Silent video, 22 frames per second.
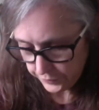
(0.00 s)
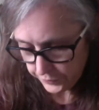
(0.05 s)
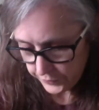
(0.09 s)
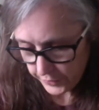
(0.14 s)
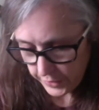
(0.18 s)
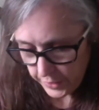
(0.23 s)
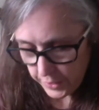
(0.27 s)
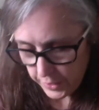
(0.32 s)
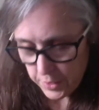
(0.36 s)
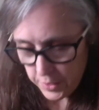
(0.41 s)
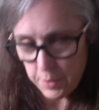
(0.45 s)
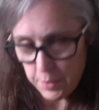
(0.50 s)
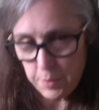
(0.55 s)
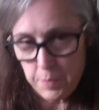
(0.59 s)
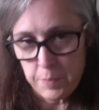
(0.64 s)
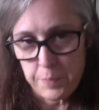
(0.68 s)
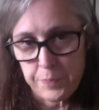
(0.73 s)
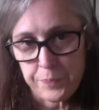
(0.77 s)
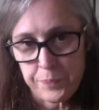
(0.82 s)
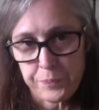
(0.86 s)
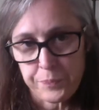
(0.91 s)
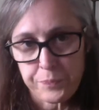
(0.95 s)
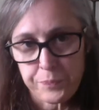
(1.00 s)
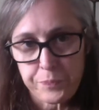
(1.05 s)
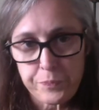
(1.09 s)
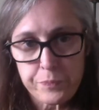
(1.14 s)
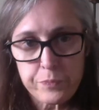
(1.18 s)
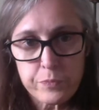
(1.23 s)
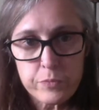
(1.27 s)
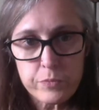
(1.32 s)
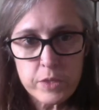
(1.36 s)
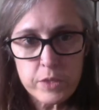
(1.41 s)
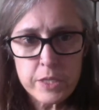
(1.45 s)

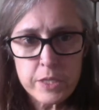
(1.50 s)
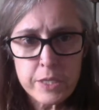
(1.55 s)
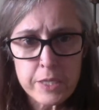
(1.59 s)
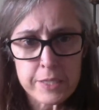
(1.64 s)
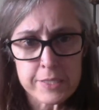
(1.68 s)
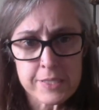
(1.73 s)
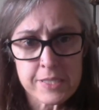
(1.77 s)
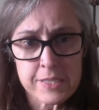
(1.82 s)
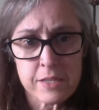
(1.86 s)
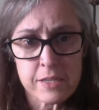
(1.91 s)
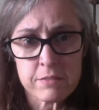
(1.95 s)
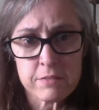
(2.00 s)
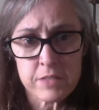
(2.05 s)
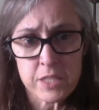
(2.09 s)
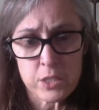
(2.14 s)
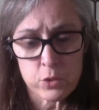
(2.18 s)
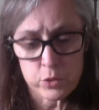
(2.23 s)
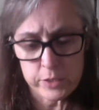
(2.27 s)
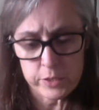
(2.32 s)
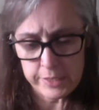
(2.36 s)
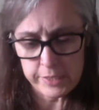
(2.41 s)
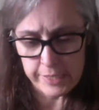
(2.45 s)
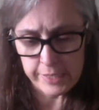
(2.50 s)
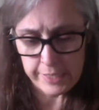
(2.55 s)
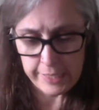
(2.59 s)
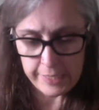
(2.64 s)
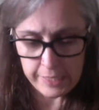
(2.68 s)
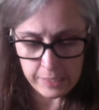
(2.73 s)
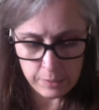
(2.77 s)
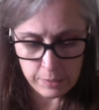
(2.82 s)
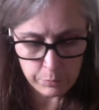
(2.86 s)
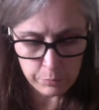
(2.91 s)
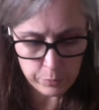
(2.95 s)
a set of needles to
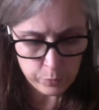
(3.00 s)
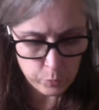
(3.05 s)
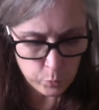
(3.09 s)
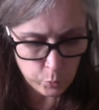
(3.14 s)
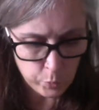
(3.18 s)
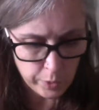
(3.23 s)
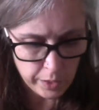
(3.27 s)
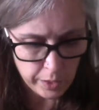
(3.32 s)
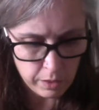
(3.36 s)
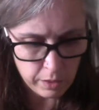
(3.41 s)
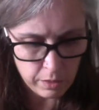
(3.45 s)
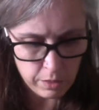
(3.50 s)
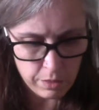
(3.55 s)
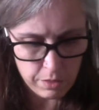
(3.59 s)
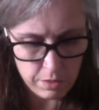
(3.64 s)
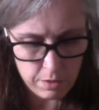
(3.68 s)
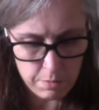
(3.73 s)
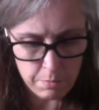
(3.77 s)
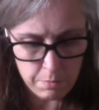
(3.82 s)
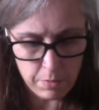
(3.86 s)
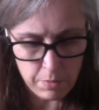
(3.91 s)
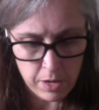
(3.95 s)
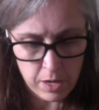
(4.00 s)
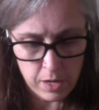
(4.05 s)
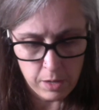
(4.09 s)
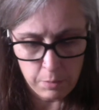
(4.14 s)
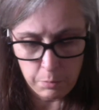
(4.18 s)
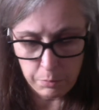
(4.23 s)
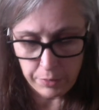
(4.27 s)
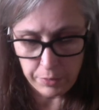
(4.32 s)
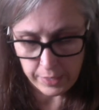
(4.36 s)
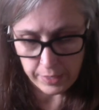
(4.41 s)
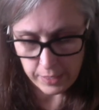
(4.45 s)
keep with my
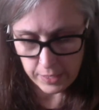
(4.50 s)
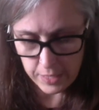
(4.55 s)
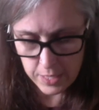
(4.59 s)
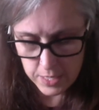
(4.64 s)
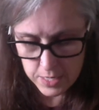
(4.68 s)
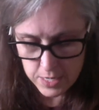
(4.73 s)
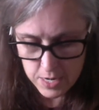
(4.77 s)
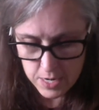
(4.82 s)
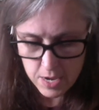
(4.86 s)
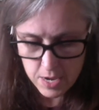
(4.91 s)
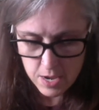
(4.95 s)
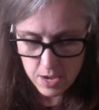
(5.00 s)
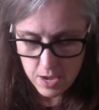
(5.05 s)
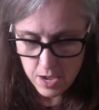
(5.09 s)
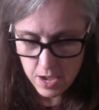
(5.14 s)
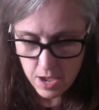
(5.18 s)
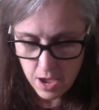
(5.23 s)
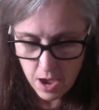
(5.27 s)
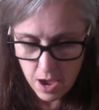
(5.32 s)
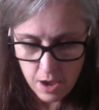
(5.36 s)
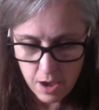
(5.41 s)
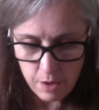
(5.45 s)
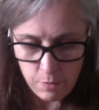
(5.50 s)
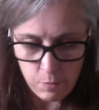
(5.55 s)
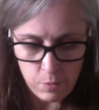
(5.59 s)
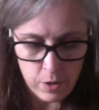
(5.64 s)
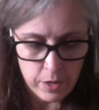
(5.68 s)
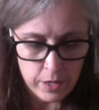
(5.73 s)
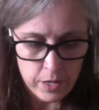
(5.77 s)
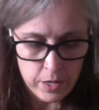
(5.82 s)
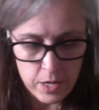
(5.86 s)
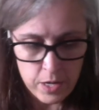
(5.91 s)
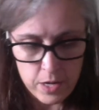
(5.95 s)
blanket. I
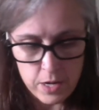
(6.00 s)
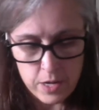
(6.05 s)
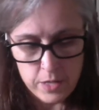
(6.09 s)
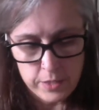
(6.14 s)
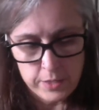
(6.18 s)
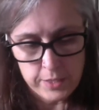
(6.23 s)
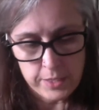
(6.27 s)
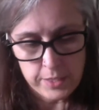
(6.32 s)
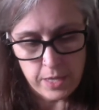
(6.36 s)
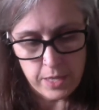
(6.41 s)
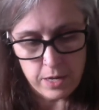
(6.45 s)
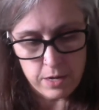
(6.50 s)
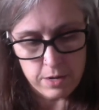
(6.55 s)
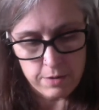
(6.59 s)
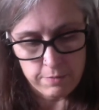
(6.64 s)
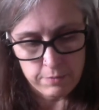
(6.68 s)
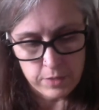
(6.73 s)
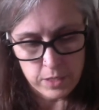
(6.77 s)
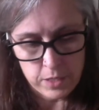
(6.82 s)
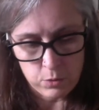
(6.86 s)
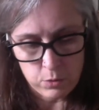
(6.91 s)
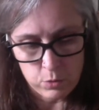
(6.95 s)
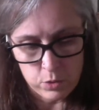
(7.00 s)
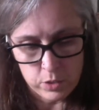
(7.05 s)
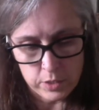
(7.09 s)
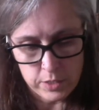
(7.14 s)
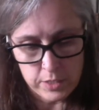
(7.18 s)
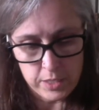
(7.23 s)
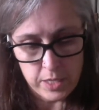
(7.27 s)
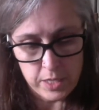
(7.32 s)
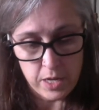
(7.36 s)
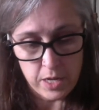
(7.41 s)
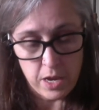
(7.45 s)
wanted a set of needles
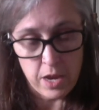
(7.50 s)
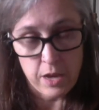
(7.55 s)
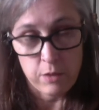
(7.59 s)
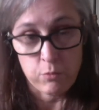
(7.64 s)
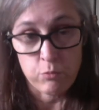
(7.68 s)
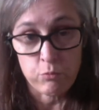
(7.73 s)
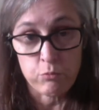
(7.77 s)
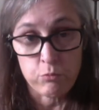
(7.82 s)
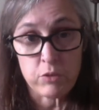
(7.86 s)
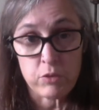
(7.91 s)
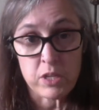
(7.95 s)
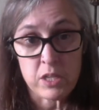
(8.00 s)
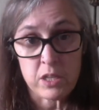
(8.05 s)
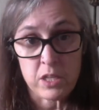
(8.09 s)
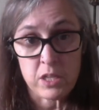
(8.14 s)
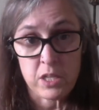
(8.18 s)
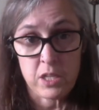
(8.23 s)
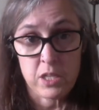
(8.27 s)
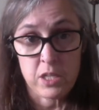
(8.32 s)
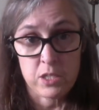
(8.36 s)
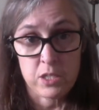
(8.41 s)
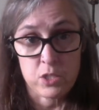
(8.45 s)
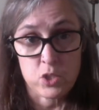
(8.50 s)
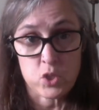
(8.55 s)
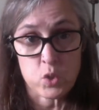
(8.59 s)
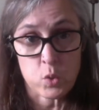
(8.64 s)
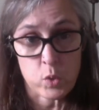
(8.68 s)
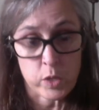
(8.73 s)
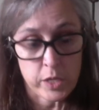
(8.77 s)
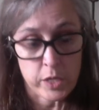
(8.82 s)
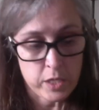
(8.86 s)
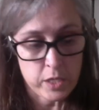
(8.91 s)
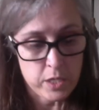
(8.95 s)
that I really
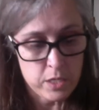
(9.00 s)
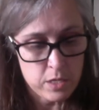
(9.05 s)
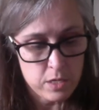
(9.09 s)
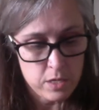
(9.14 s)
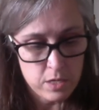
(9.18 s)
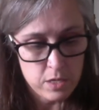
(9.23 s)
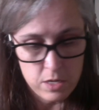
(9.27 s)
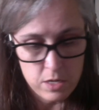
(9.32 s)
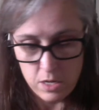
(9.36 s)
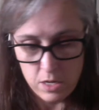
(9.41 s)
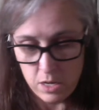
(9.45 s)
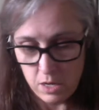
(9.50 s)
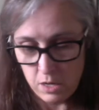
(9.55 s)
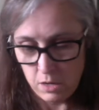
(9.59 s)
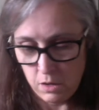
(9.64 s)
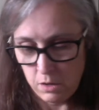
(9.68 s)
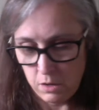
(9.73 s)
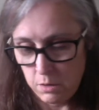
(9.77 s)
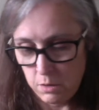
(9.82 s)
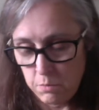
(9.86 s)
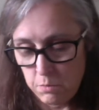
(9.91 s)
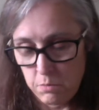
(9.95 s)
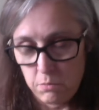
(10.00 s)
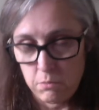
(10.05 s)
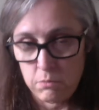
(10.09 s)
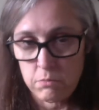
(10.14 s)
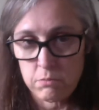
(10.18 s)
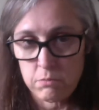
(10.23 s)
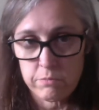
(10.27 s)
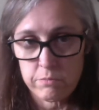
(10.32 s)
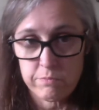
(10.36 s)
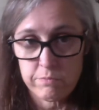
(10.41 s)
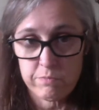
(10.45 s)
enjoyed, and
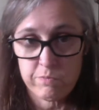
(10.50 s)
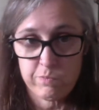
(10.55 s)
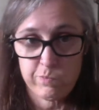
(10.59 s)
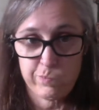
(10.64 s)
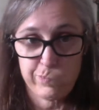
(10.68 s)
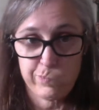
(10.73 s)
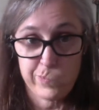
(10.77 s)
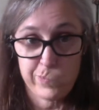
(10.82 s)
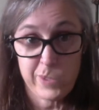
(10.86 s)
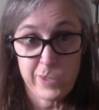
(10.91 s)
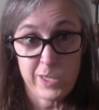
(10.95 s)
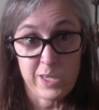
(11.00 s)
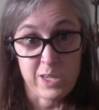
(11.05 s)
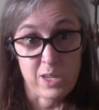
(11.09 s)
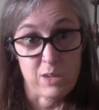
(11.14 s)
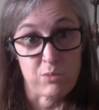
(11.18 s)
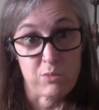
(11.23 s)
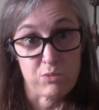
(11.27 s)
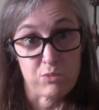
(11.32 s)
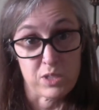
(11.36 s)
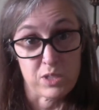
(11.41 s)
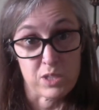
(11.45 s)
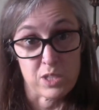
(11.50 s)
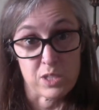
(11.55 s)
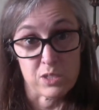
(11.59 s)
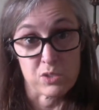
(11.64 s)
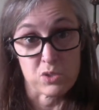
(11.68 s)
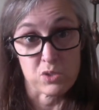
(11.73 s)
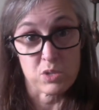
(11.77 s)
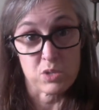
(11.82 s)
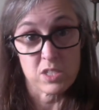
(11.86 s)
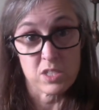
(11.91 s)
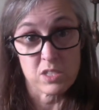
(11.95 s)
I really
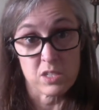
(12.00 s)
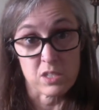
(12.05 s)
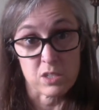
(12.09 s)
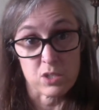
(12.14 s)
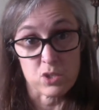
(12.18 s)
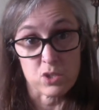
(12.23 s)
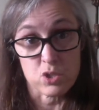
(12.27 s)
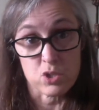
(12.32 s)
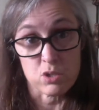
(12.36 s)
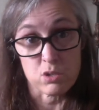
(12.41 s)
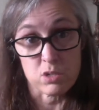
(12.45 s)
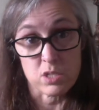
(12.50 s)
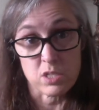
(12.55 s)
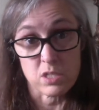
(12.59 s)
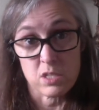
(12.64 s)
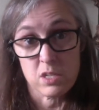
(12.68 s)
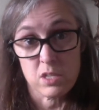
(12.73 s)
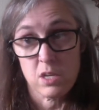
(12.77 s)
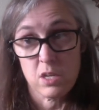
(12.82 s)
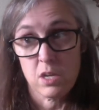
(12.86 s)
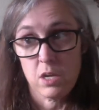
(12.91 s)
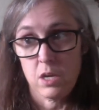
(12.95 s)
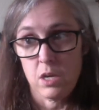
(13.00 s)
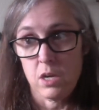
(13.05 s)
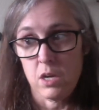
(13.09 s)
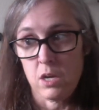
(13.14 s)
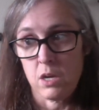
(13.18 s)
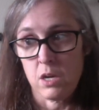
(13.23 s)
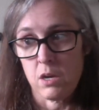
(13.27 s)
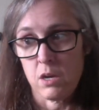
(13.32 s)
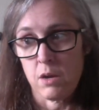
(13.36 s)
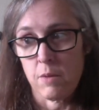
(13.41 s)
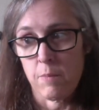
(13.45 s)
enjoy signatures.
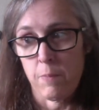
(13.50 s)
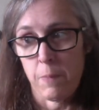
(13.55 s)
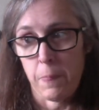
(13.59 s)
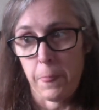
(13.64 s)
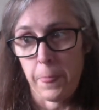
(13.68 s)
And